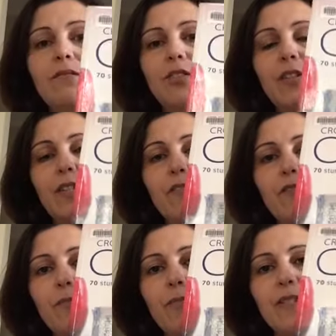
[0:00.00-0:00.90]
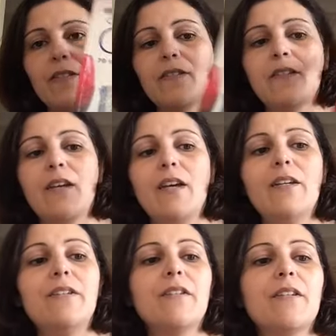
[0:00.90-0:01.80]
new thing from this
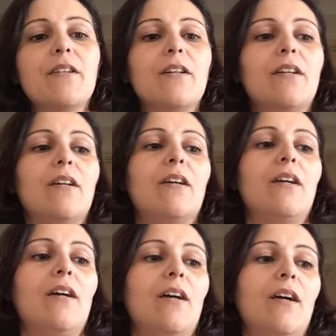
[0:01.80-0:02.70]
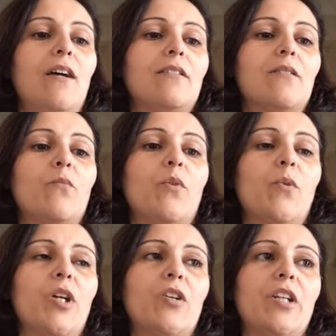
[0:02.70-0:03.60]
and
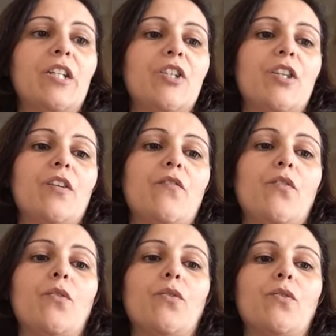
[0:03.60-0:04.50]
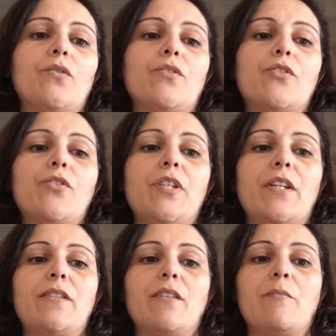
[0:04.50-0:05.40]
work on each thing for 2
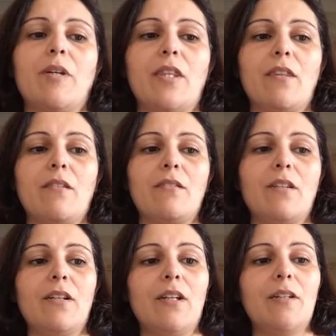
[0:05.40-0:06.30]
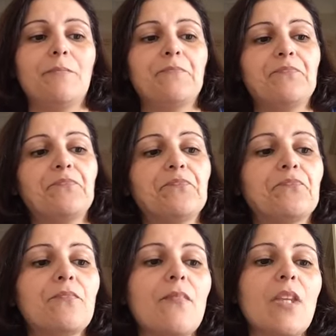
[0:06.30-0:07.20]
days in the month.
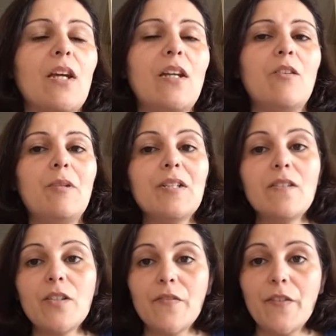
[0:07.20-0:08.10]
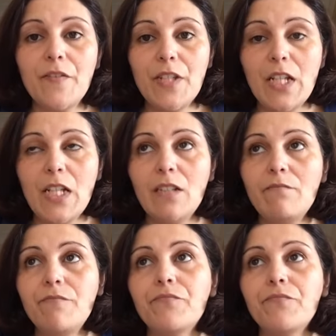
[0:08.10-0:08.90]
Now amongst those 15,